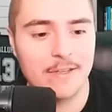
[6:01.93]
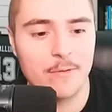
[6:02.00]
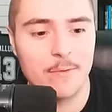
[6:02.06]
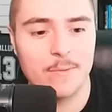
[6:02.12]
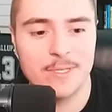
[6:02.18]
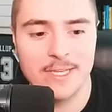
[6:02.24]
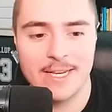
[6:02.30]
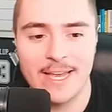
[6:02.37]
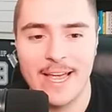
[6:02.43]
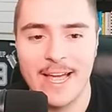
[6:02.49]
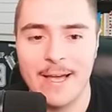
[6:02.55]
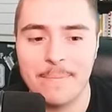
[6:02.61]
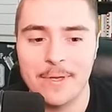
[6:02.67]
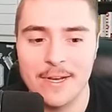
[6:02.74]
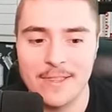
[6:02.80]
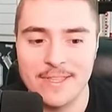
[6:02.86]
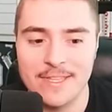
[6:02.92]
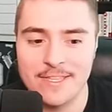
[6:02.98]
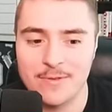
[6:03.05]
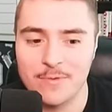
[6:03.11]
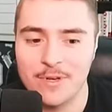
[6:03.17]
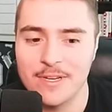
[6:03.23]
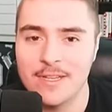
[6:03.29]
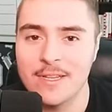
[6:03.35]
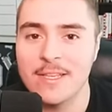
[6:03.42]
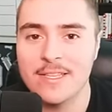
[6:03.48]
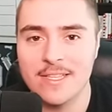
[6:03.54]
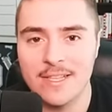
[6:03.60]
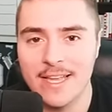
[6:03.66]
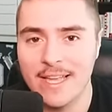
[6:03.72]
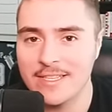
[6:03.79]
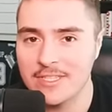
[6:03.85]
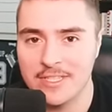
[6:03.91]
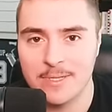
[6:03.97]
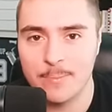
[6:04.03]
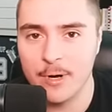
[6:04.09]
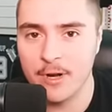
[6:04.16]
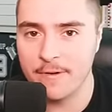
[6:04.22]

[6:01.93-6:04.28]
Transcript: what was going to happen on this one. Slant just sprung